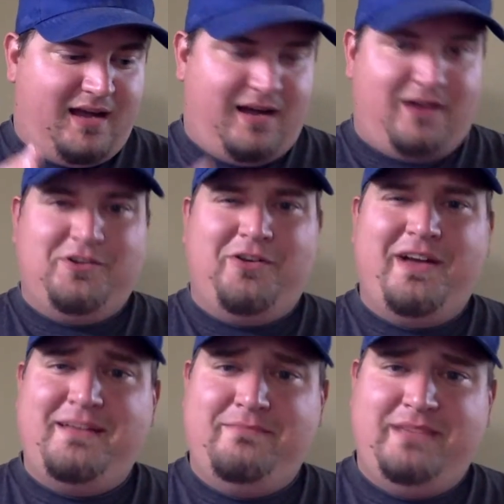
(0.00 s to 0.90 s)
I'll go
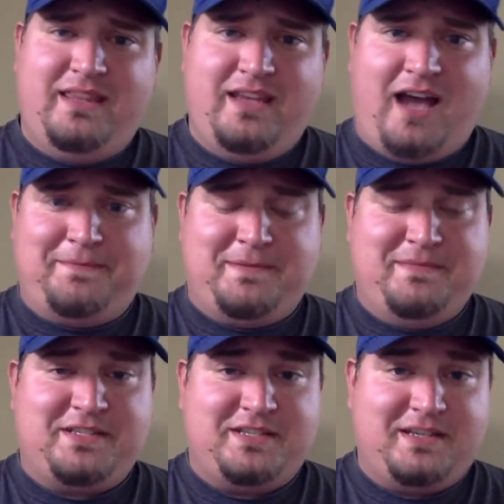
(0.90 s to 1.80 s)
ahead and be the
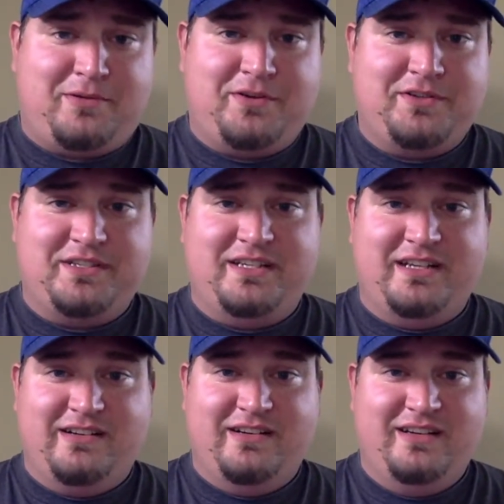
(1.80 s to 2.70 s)
optimistic person
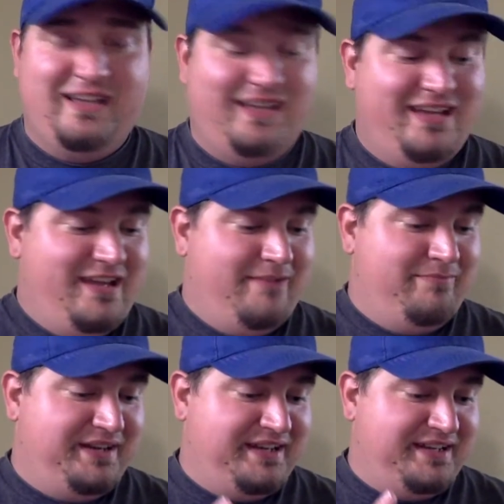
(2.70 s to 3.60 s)
here,
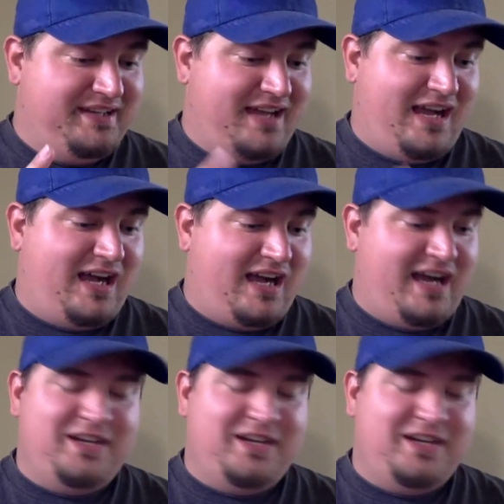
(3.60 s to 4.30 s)
but I